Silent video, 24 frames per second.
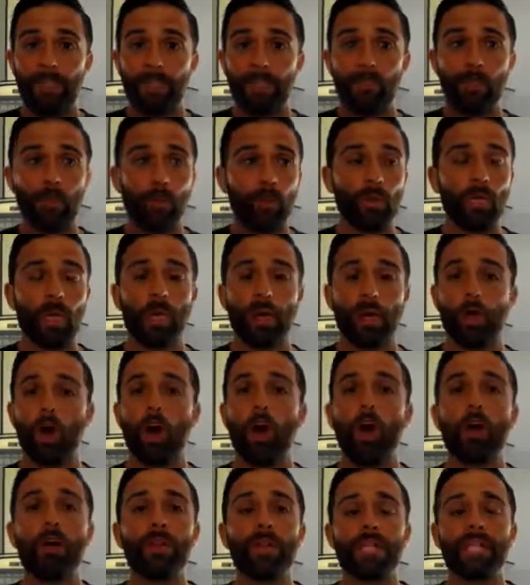Don't
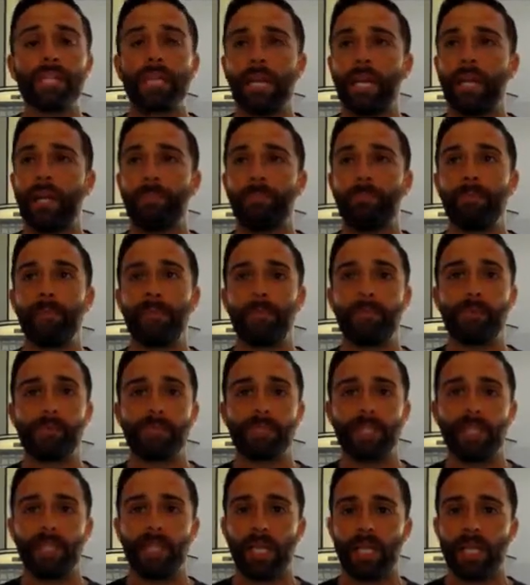all the time people
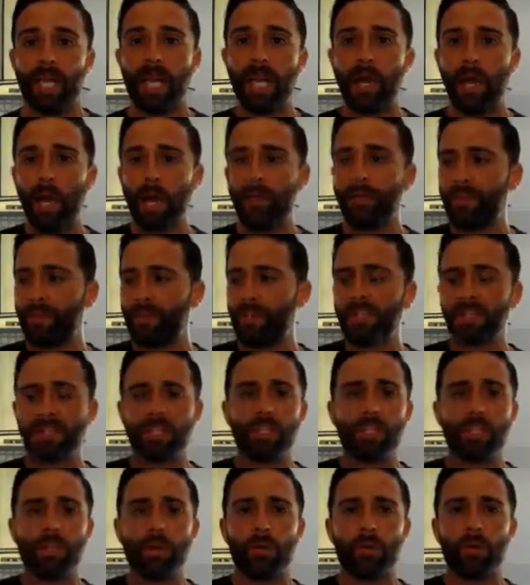say like
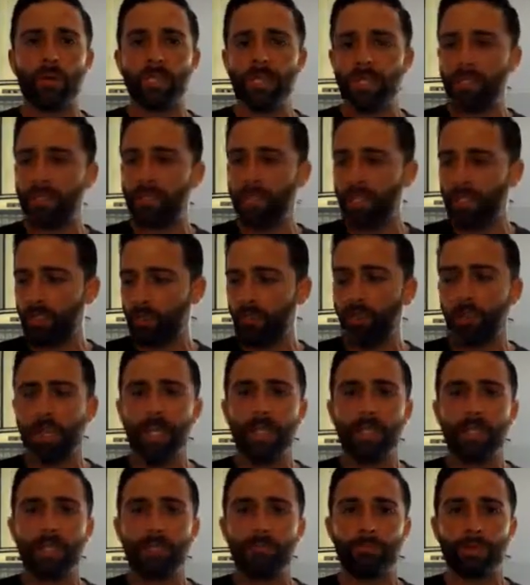this
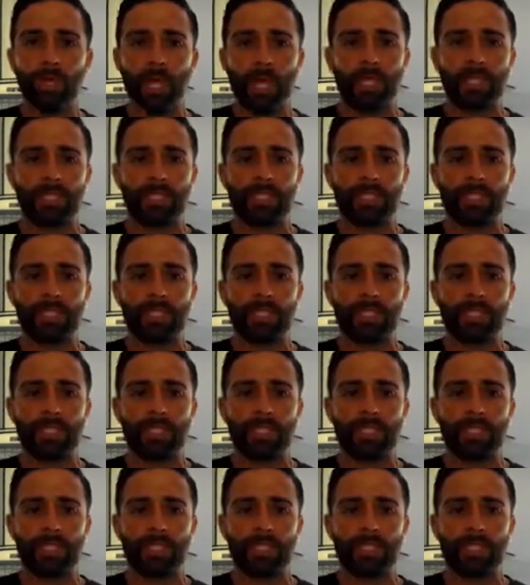one product